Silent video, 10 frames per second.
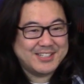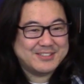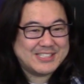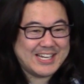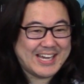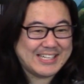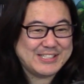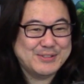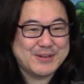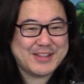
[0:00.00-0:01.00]
Deus
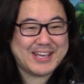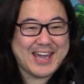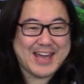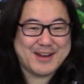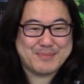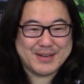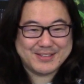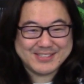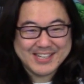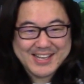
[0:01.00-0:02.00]
Ex, who are the Cannon
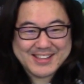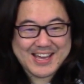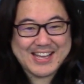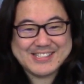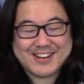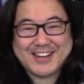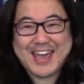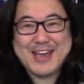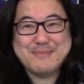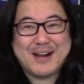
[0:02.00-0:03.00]
brothers? The
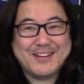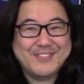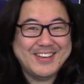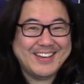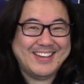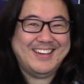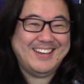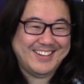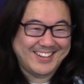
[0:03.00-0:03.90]
SRK Mafia.